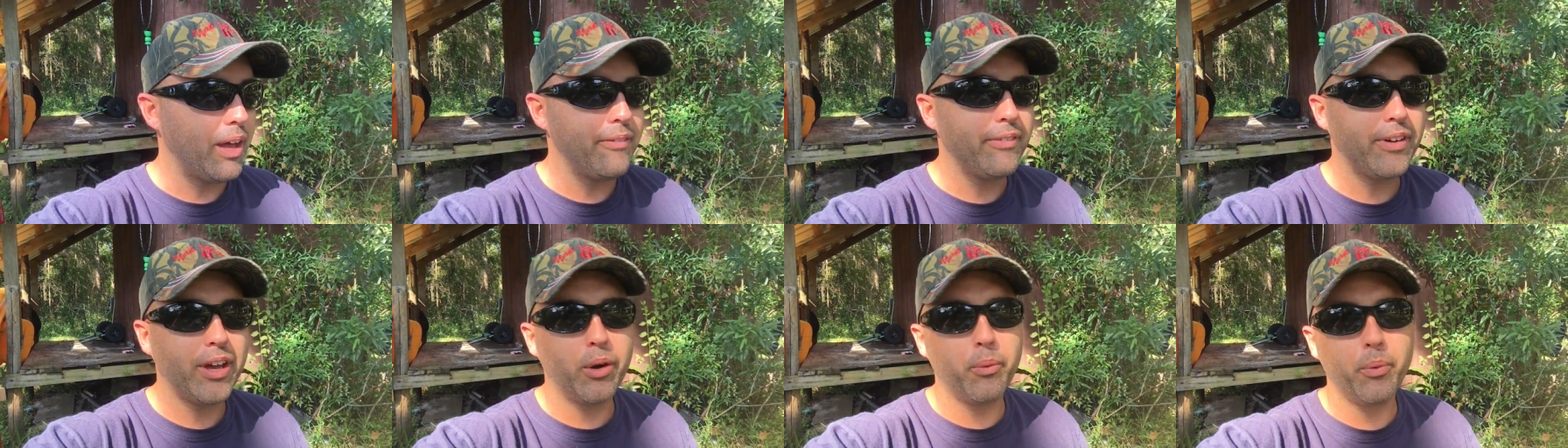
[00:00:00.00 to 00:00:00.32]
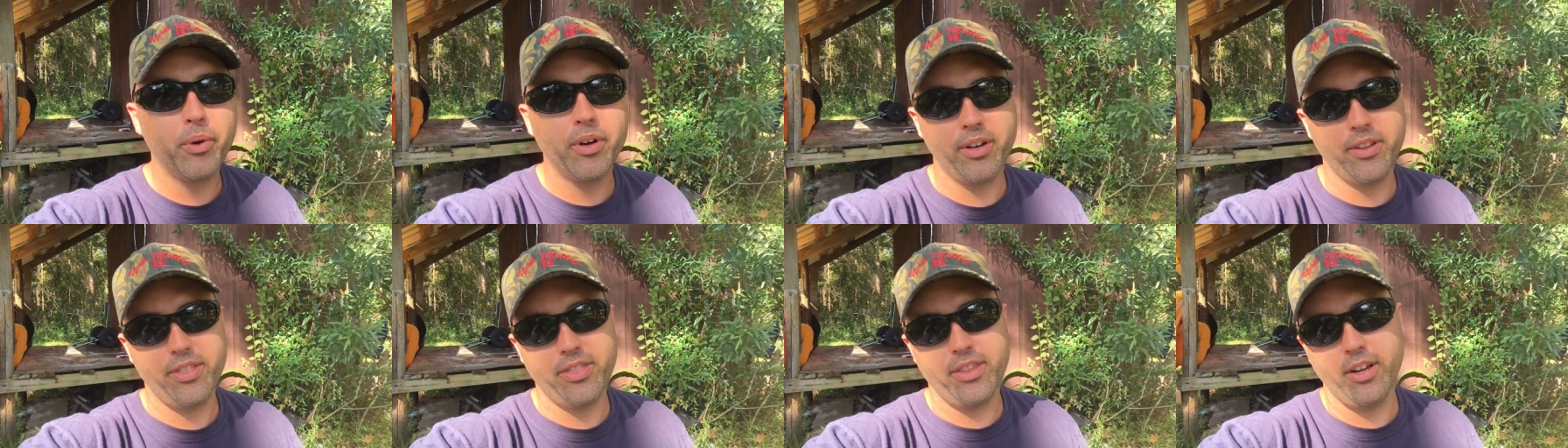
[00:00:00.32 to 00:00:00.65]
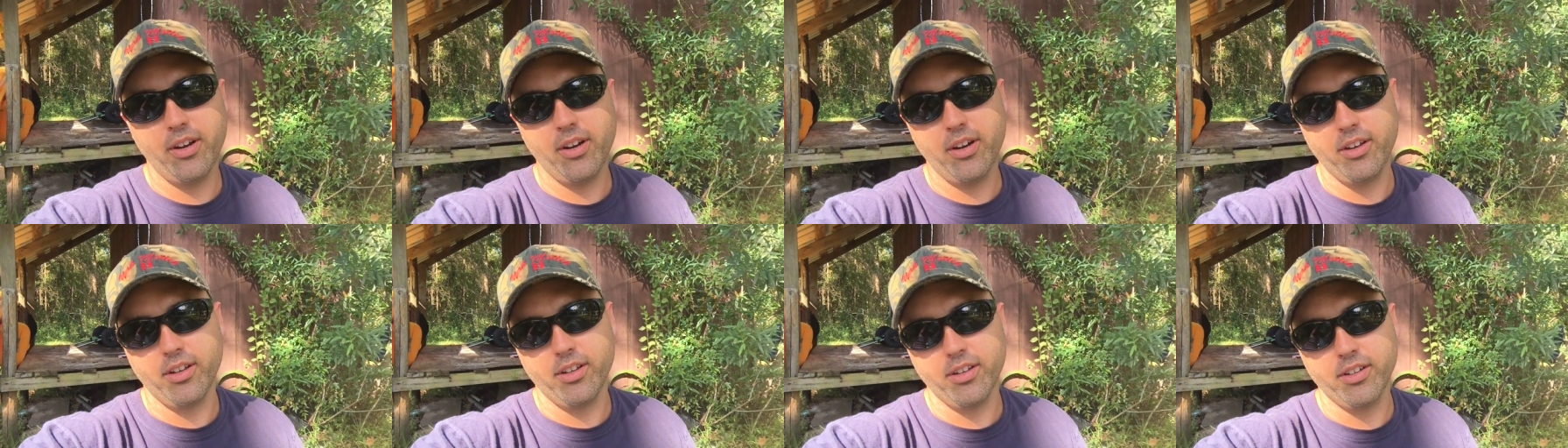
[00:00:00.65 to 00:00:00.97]
I've got a weird
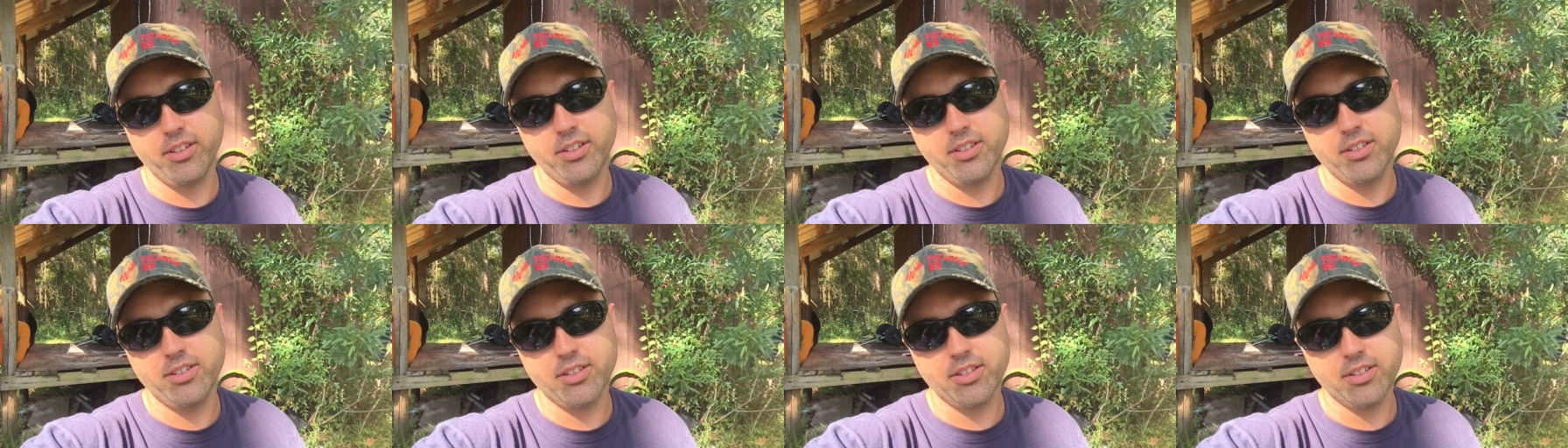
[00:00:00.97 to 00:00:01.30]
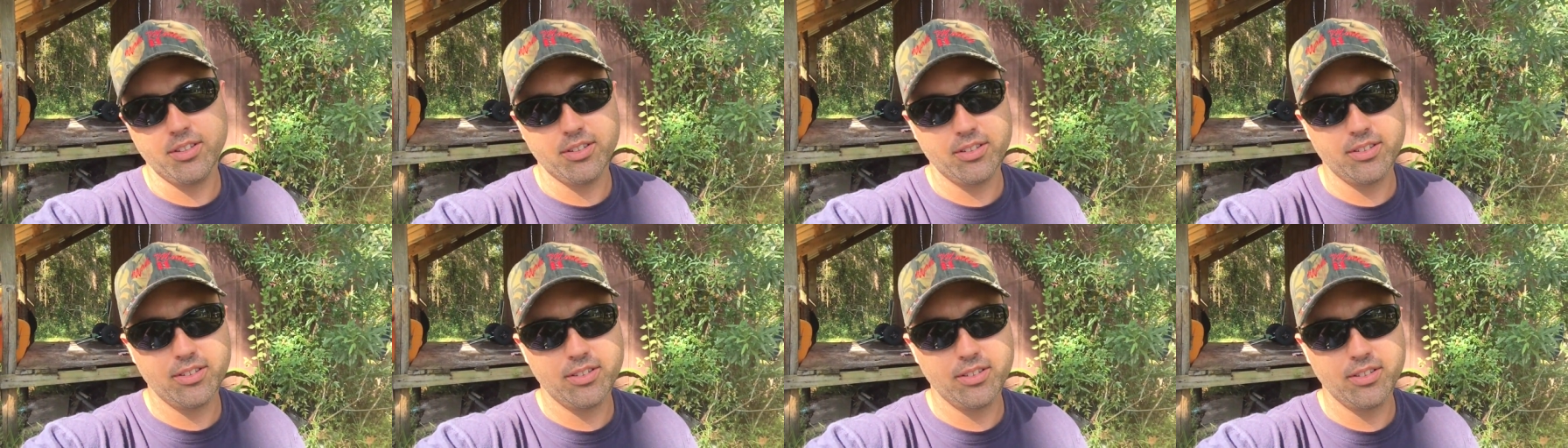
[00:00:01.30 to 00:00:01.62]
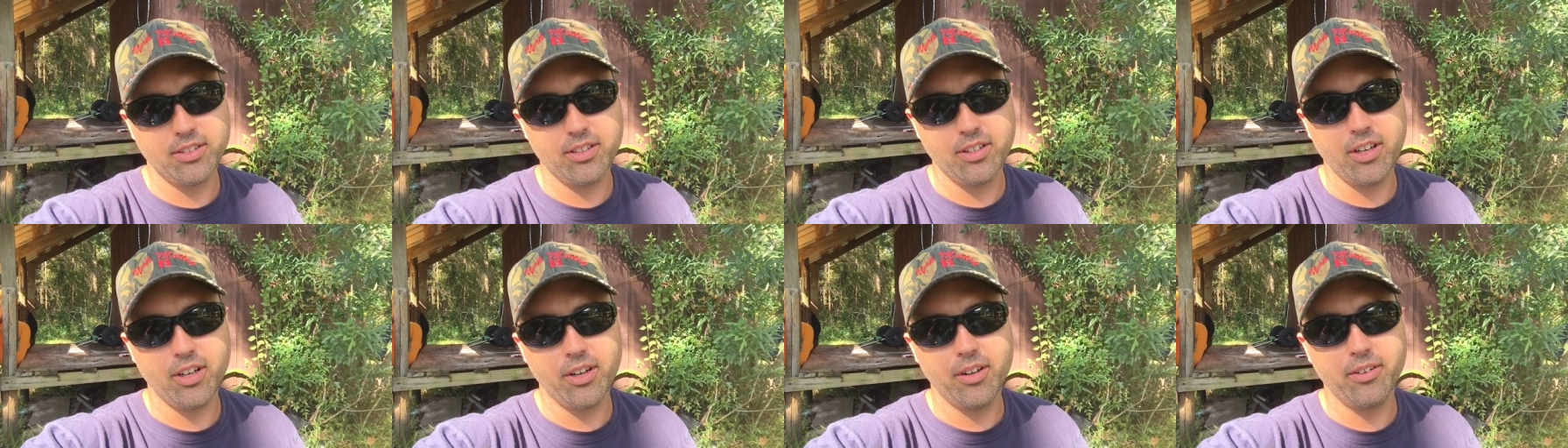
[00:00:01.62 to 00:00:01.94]
theory on leashes.
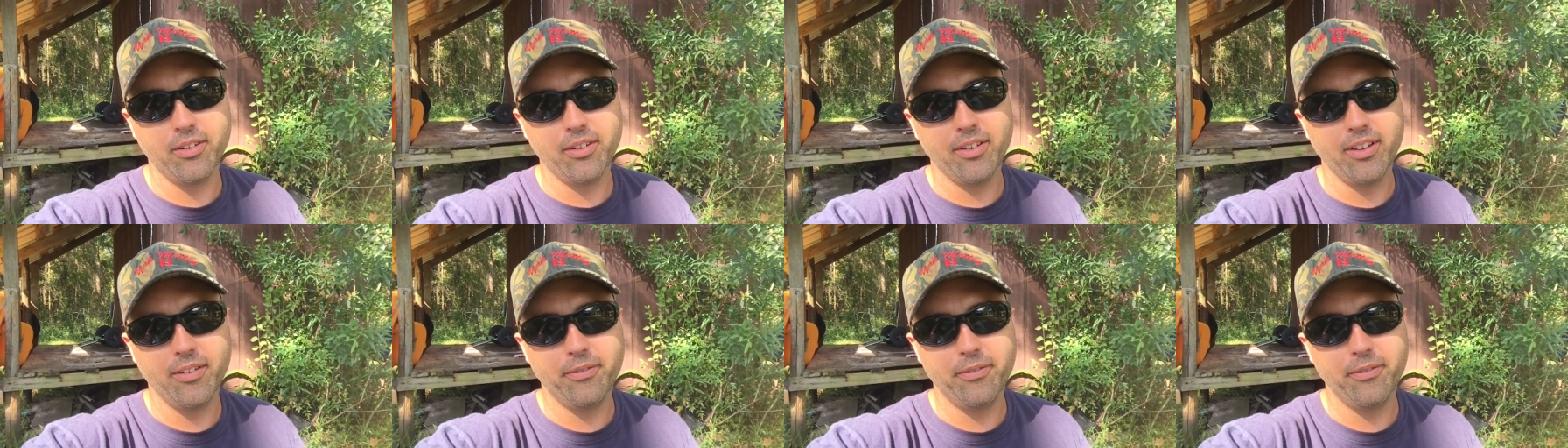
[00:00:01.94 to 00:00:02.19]
You know,